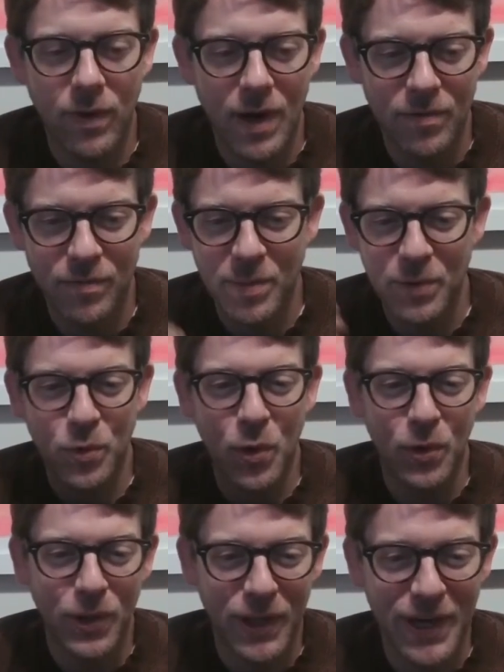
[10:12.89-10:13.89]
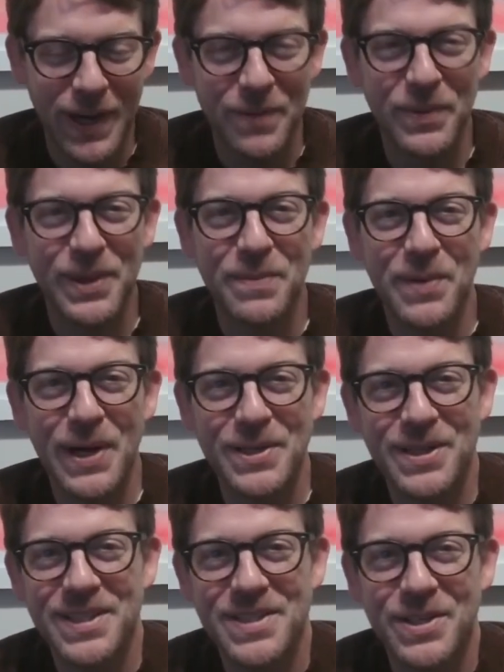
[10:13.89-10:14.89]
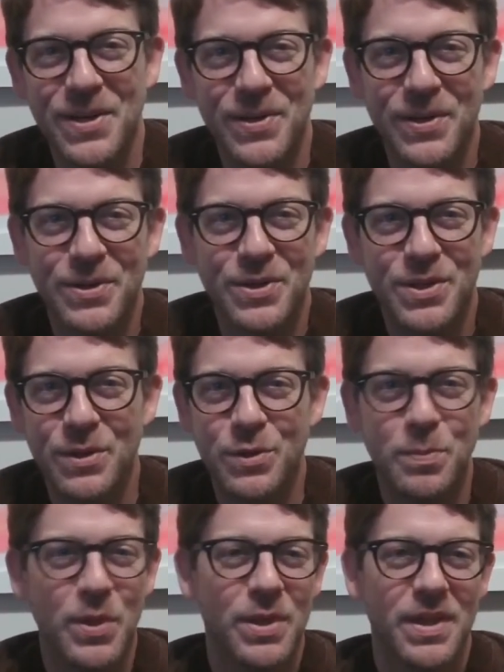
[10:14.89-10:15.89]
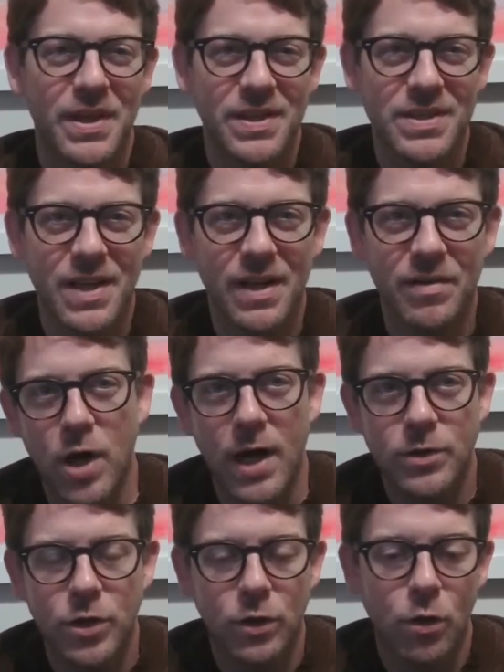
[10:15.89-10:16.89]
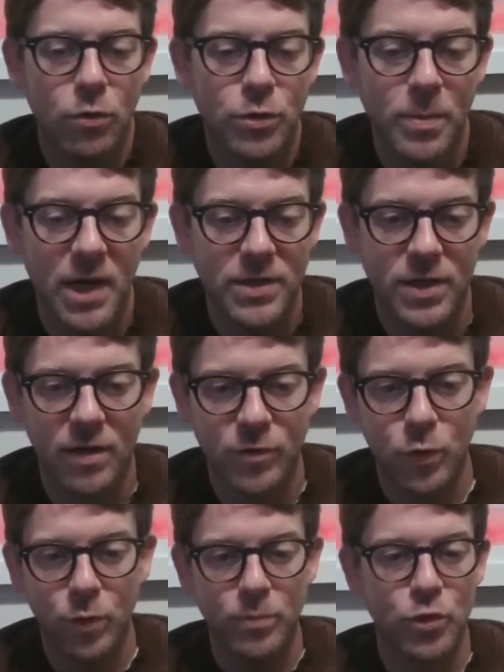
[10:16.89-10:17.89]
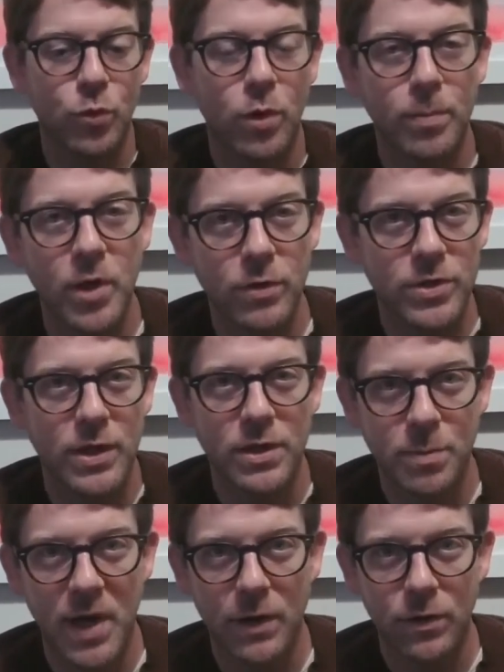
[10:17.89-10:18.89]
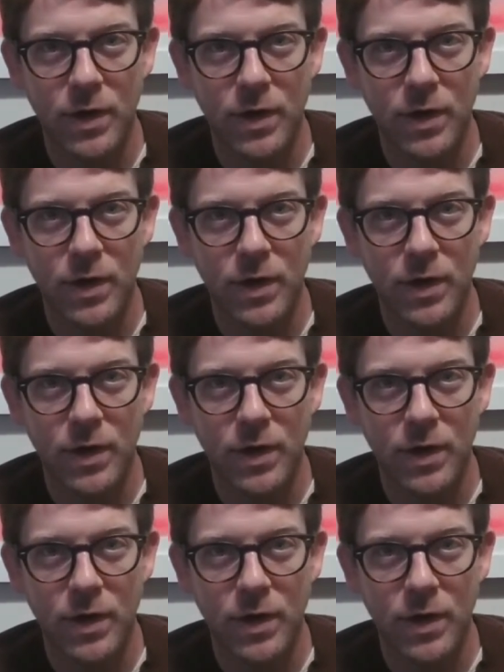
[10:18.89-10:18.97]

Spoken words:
I've been rolling kind of with the punches. So there's been things that I've tried to coach myself to absorb those things.